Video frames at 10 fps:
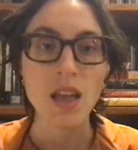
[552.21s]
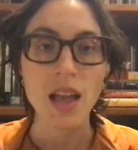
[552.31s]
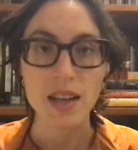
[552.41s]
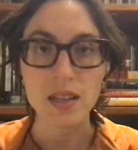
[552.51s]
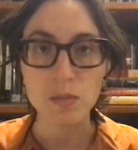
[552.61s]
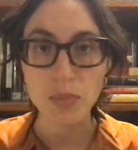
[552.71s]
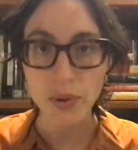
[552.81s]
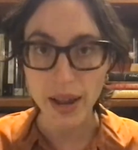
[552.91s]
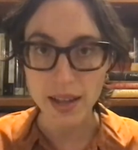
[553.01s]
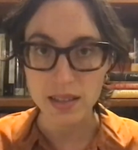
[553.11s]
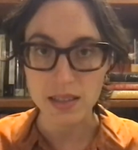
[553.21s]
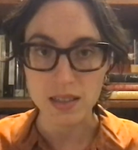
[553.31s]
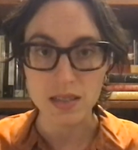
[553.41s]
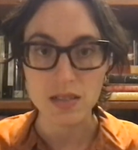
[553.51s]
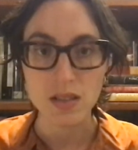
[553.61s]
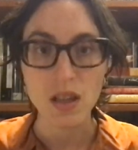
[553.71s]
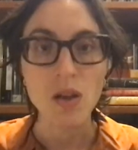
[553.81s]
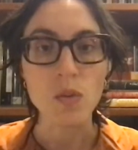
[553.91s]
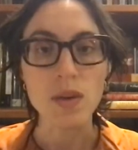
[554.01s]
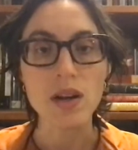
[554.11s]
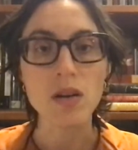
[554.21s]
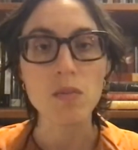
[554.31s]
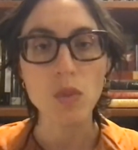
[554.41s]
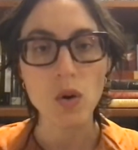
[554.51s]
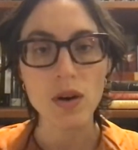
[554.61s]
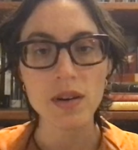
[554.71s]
And in practice, we are more